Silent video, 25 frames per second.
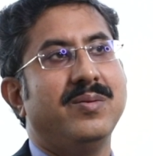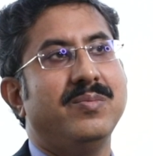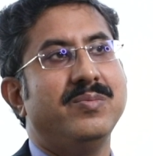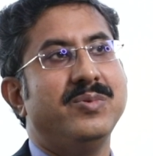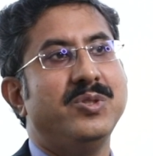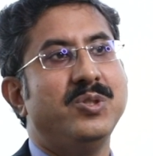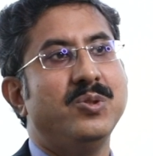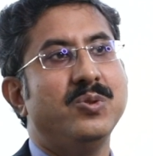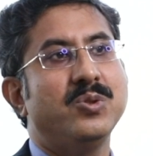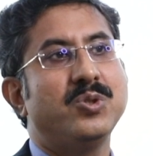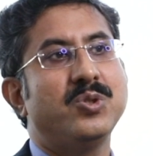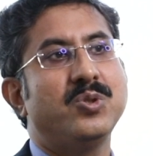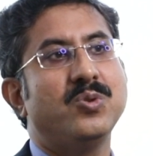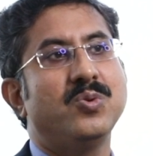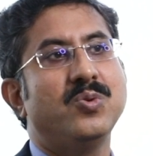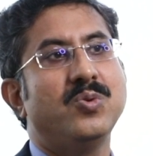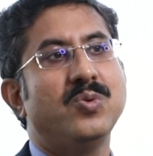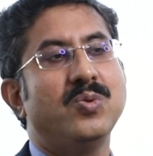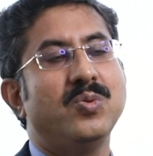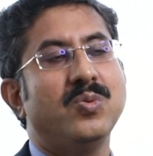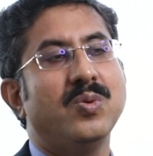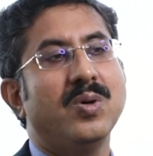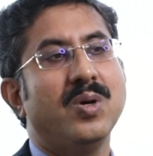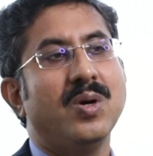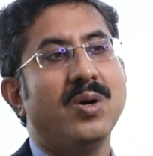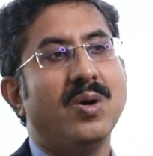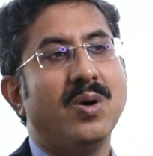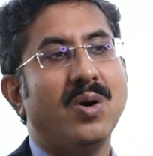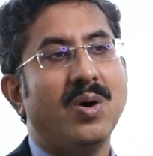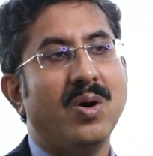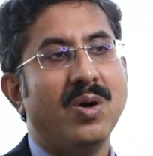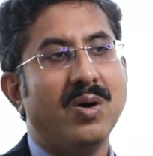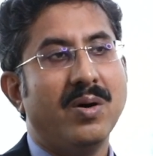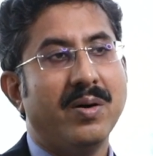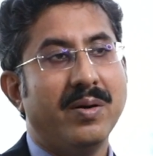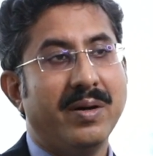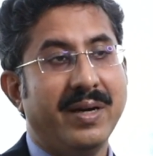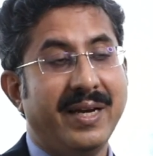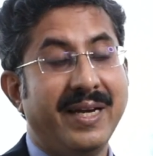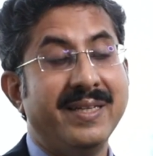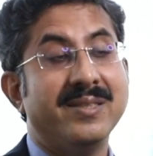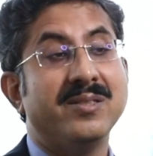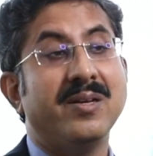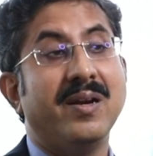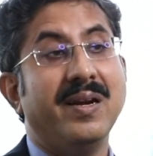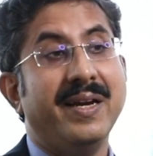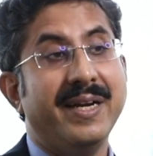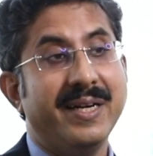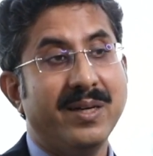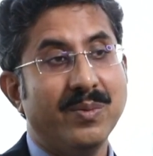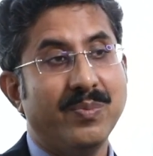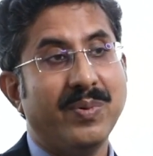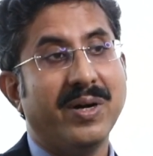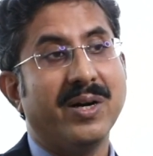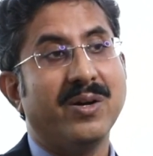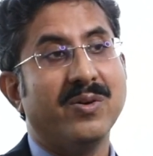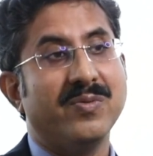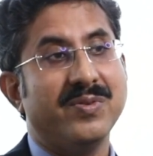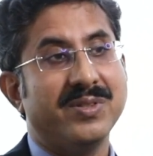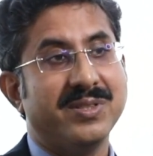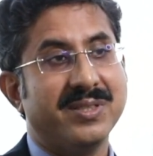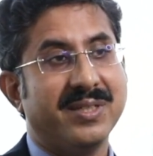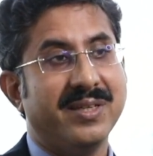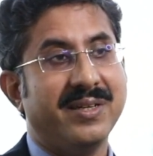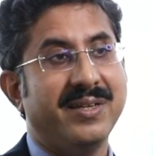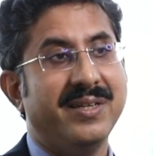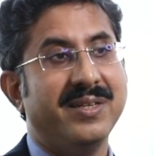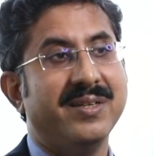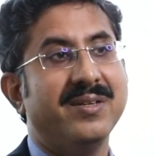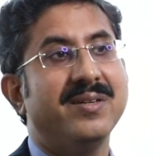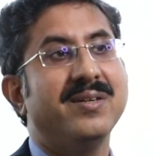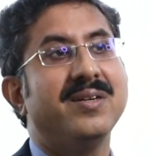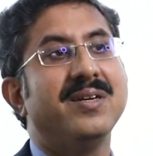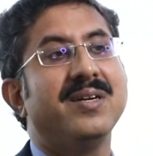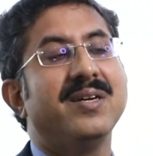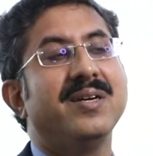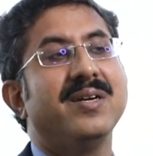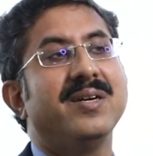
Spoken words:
used to, in the later part of his career,